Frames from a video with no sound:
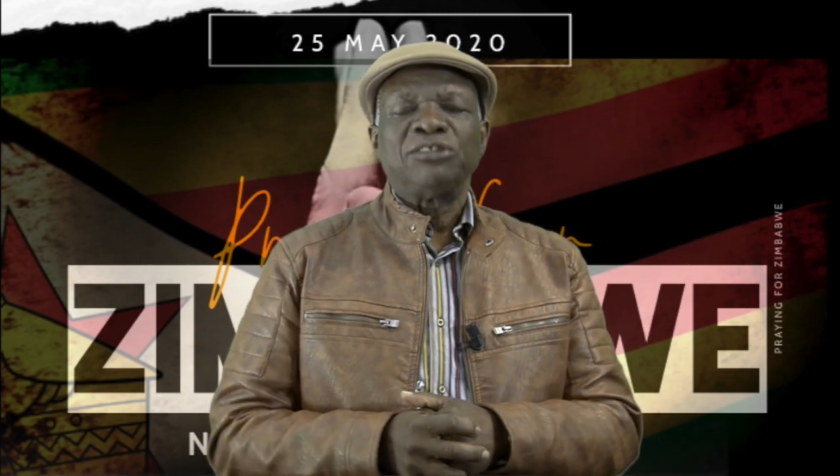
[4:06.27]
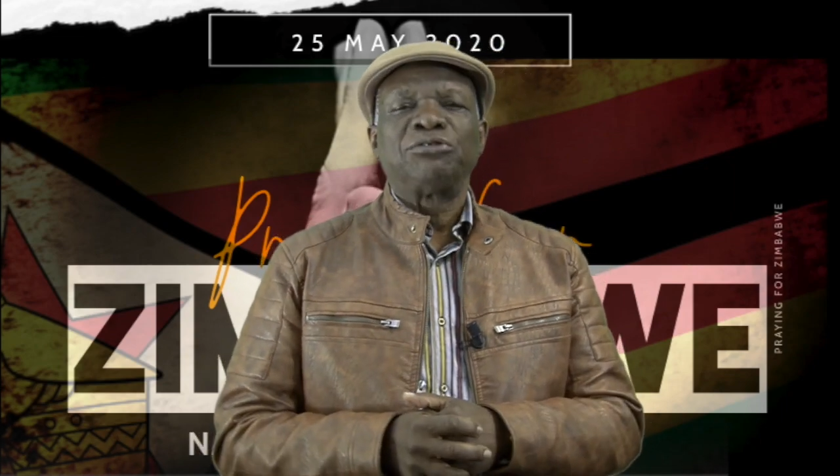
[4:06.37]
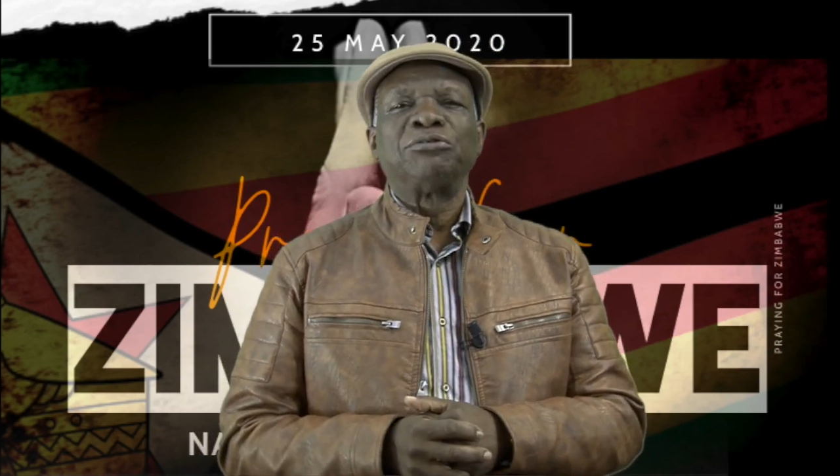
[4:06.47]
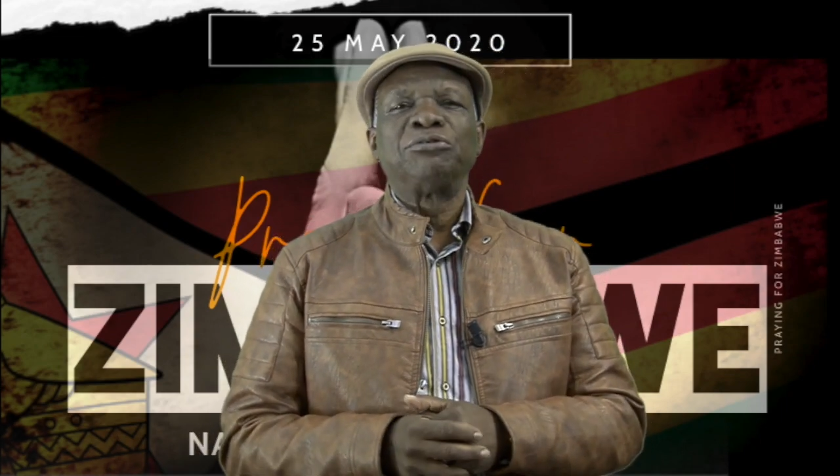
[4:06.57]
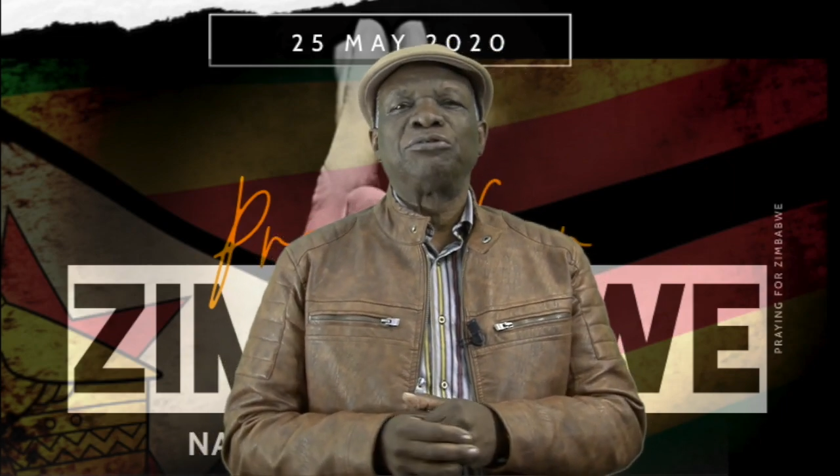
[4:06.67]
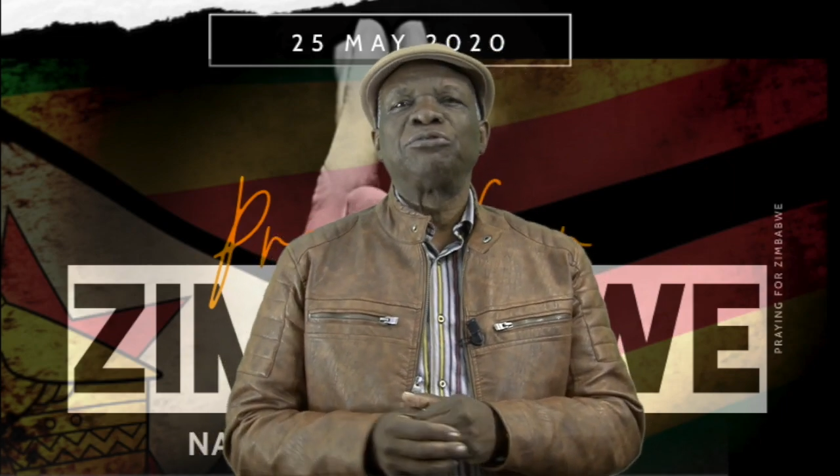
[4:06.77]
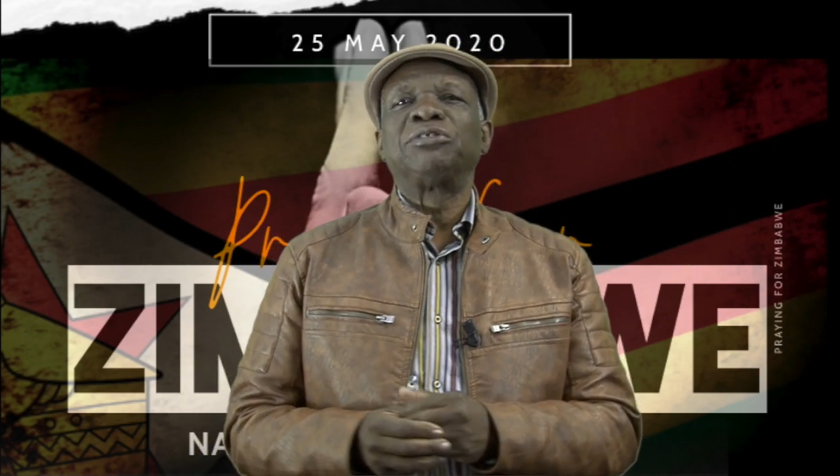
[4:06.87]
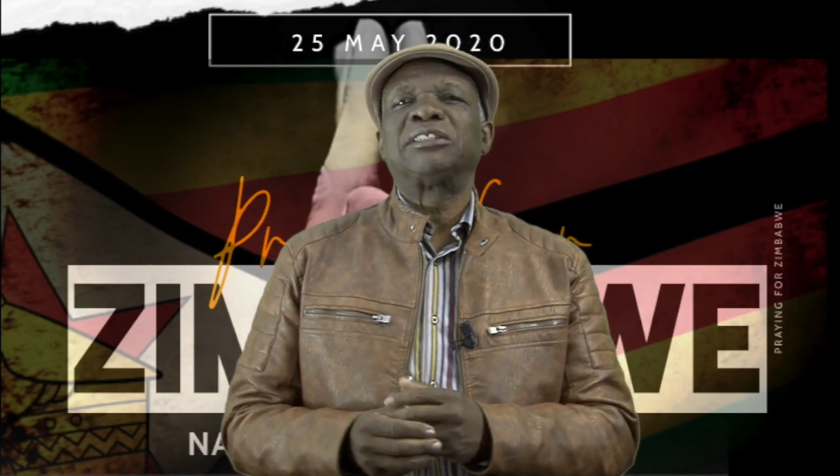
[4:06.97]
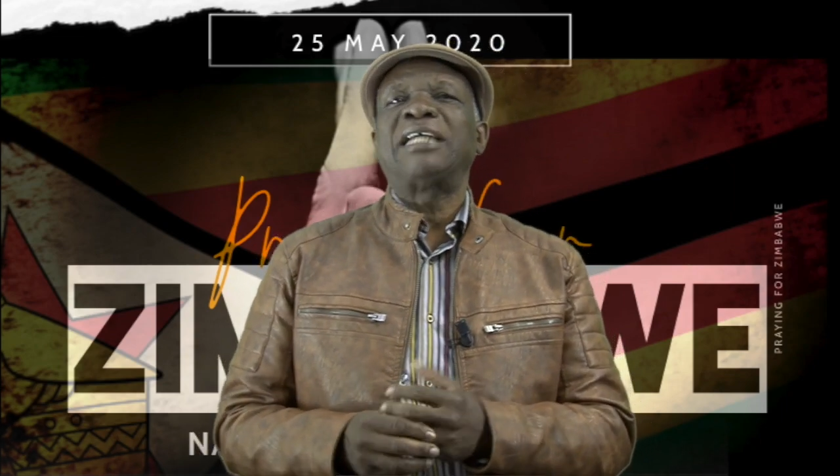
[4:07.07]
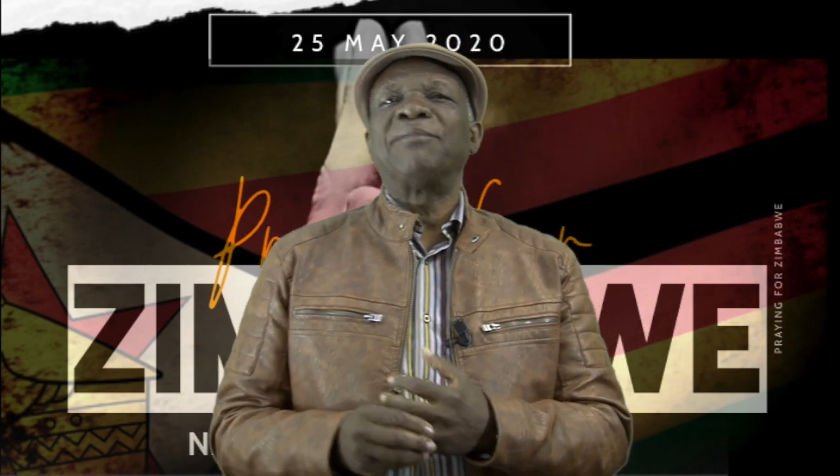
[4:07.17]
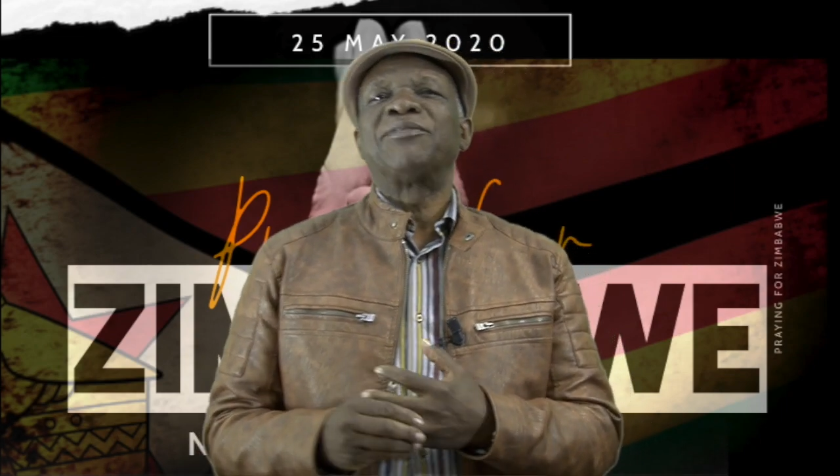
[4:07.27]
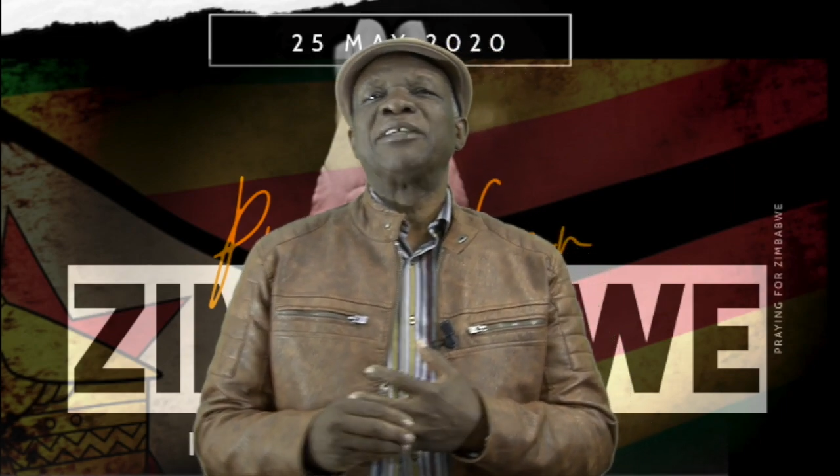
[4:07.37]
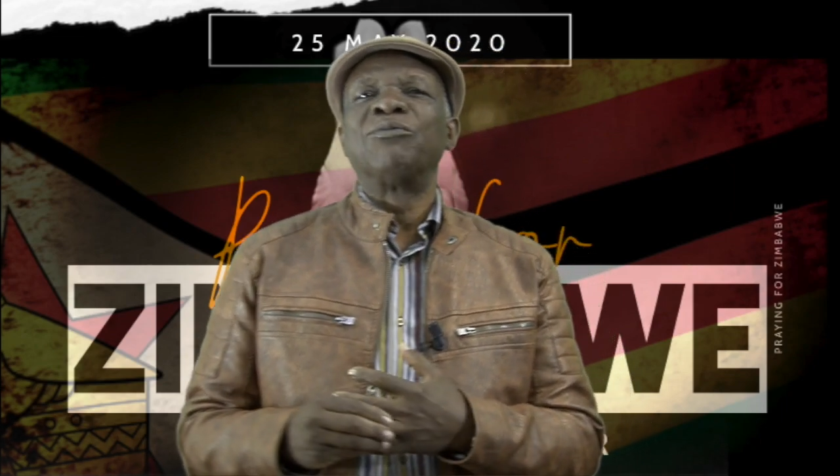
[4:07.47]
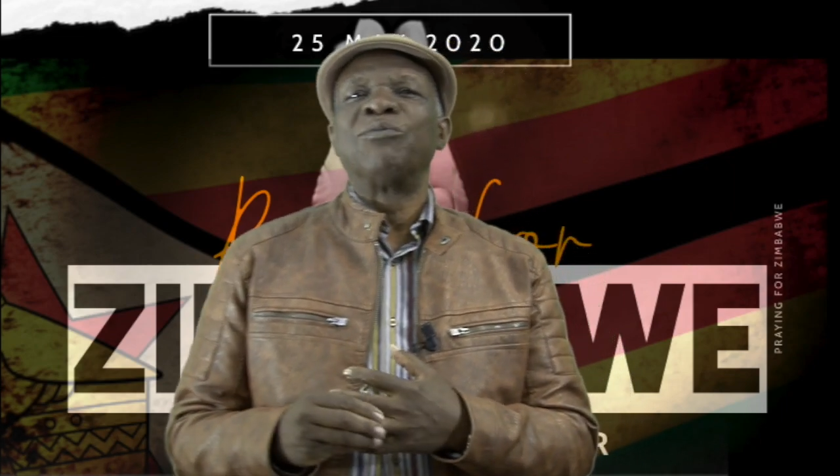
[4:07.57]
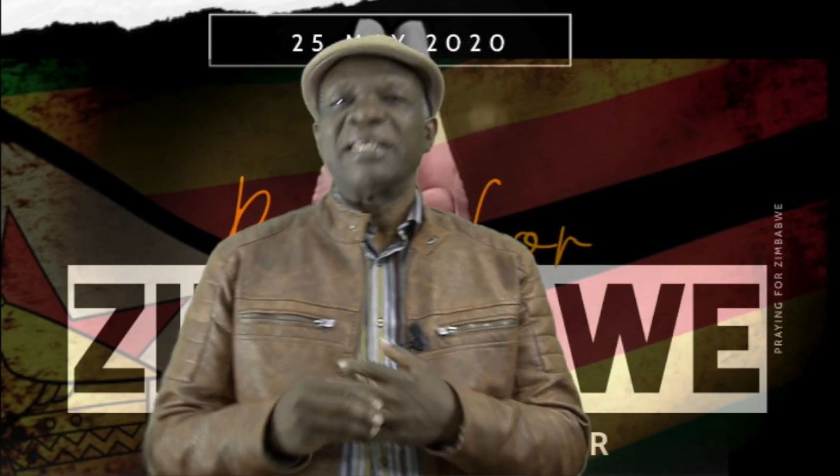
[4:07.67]
to do
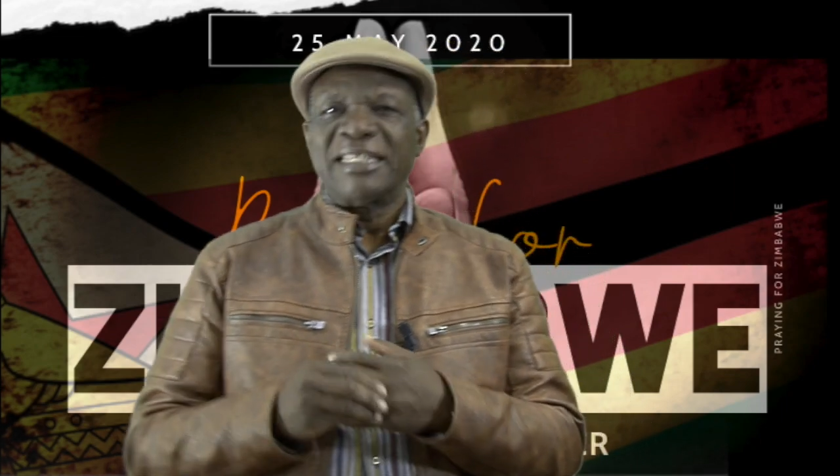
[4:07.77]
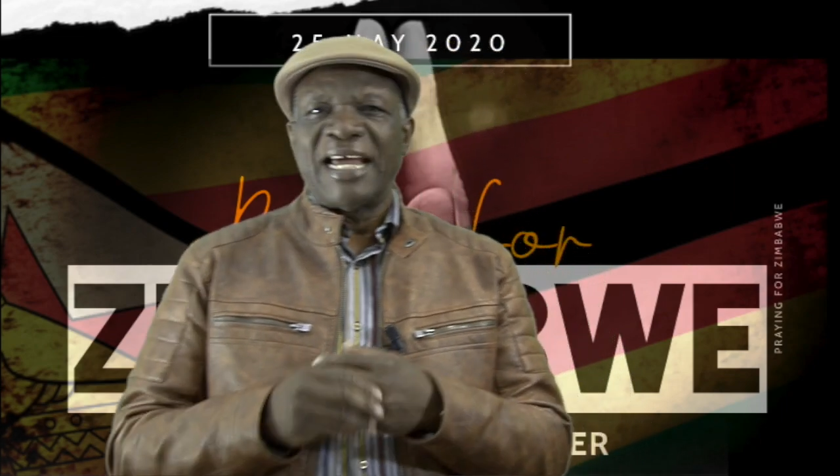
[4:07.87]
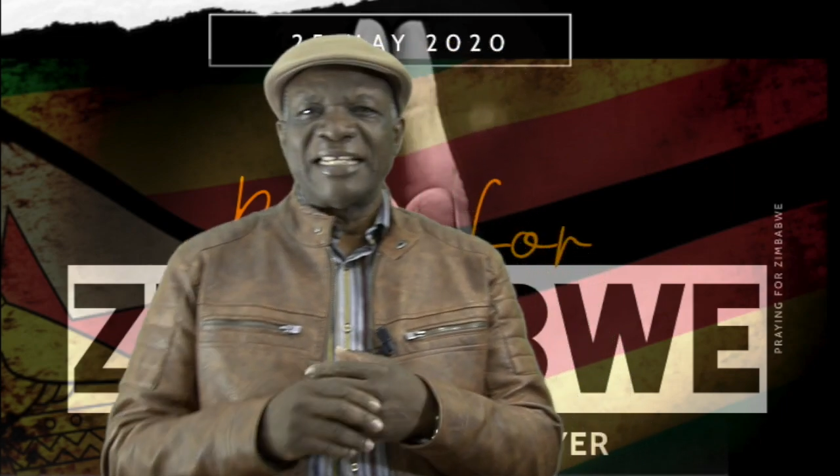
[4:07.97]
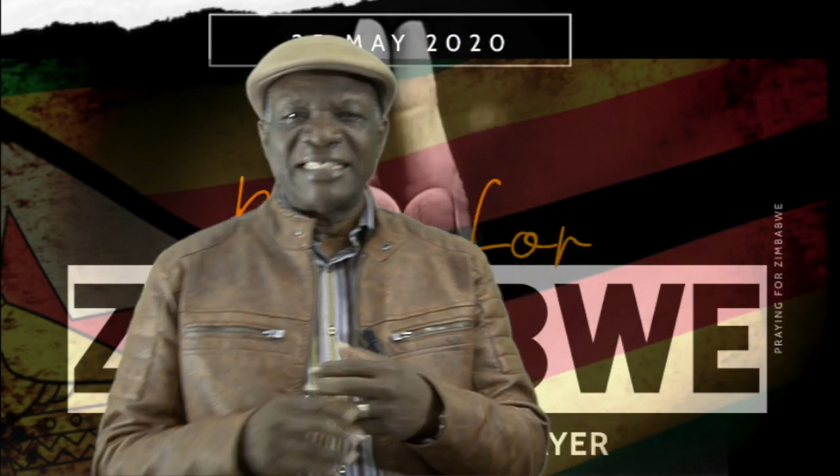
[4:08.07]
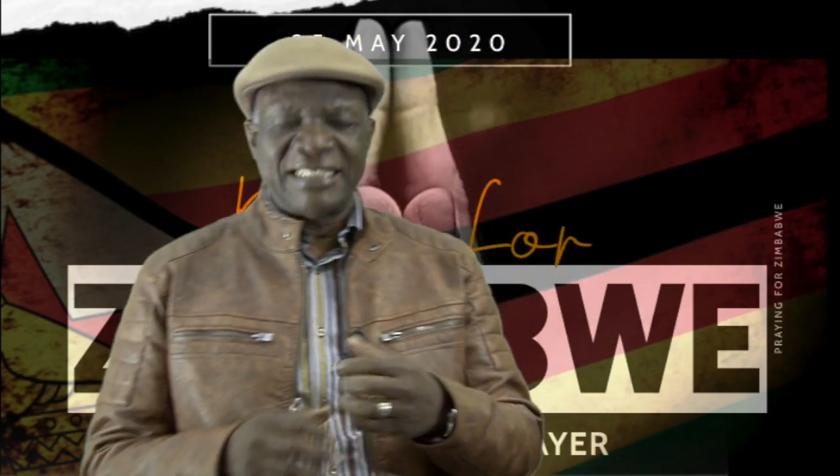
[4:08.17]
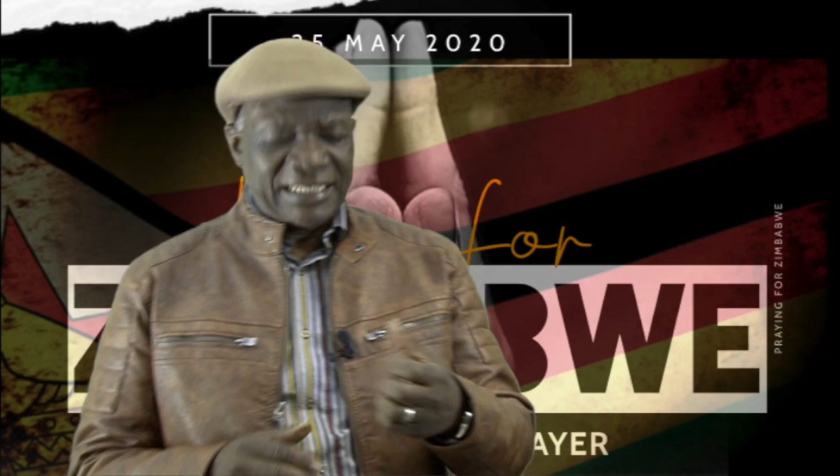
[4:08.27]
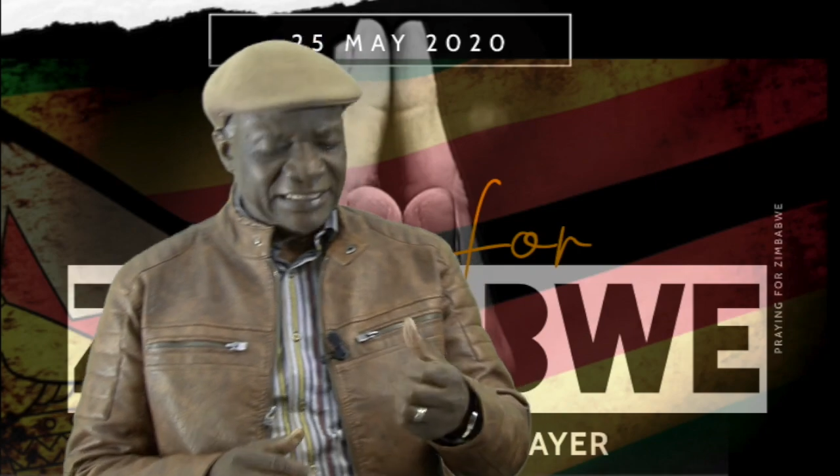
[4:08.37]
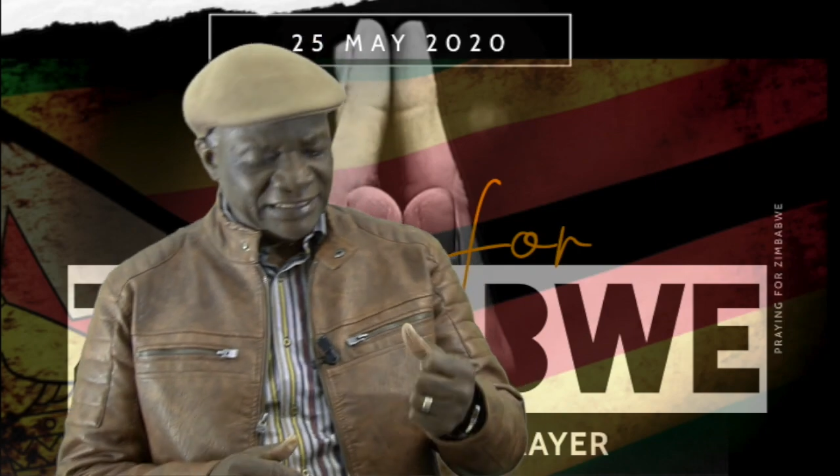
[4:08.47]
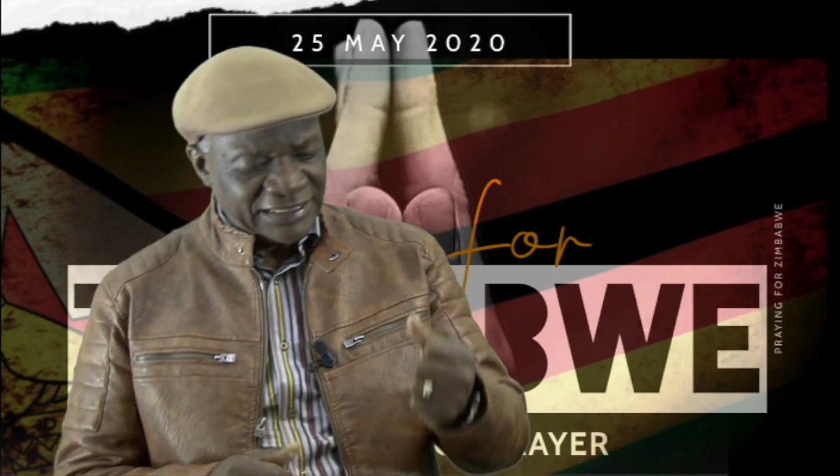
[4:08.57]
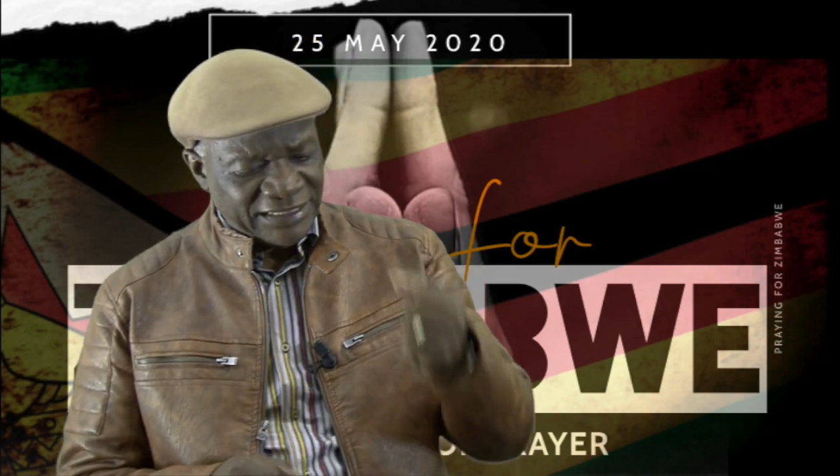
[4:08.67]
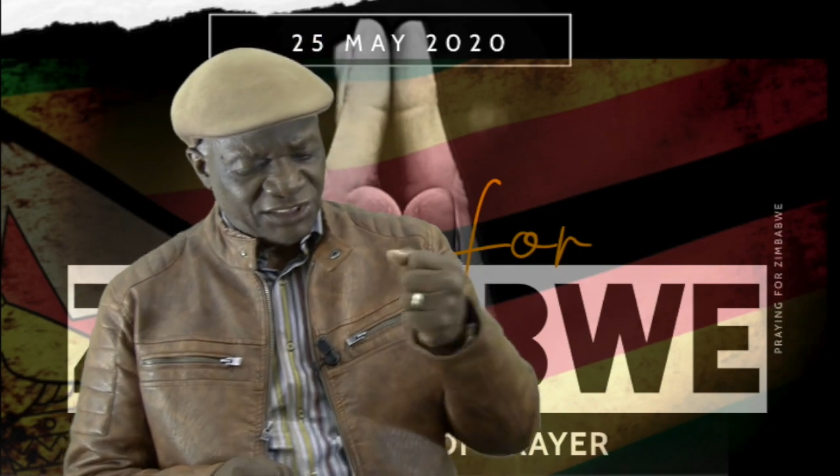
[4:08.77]
something with us, that in